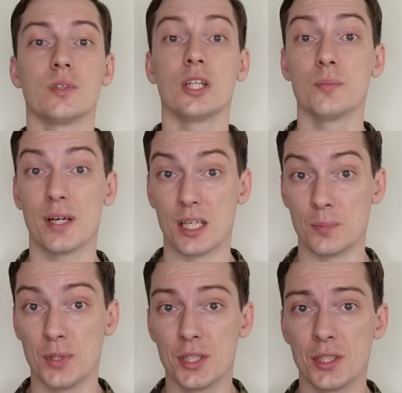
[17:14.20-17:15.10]
In my
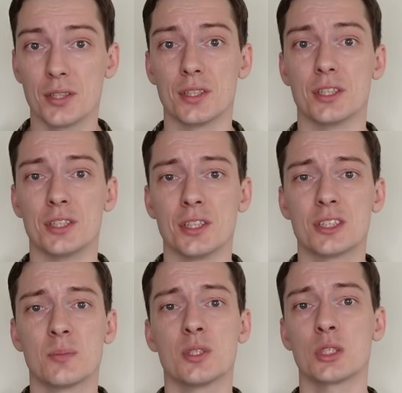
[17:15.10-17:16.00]
opinion, this
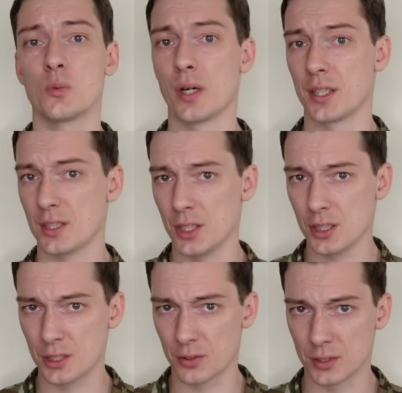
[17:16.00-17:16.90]
system is quite
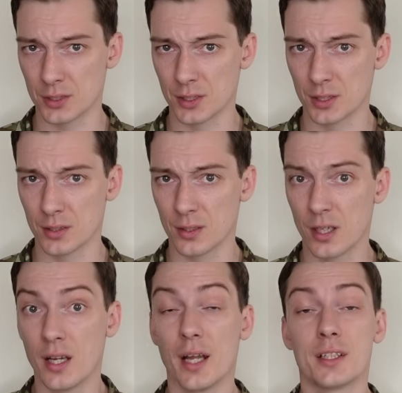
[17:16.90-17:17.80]
interesting.
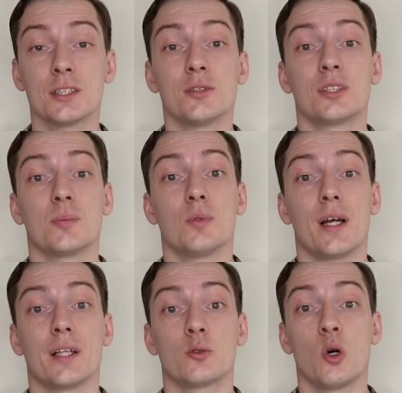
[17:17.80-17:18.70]
It is not a
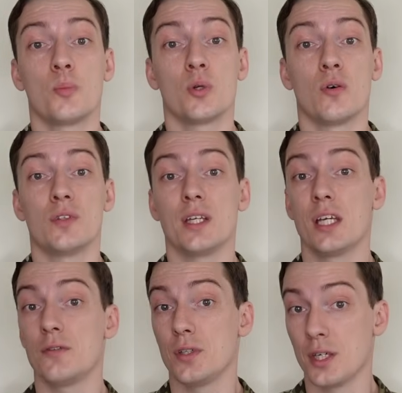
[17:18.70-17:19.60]
blind copy of the
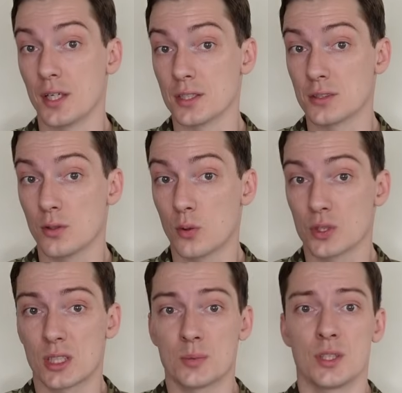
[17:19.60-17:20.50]
AVS or
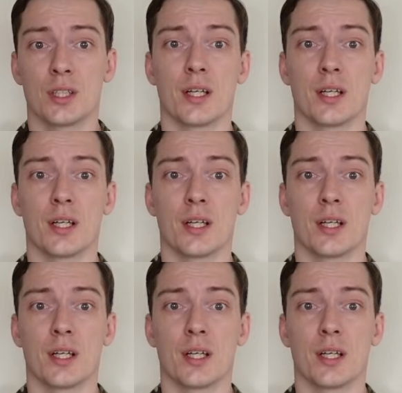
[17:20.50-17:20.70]
something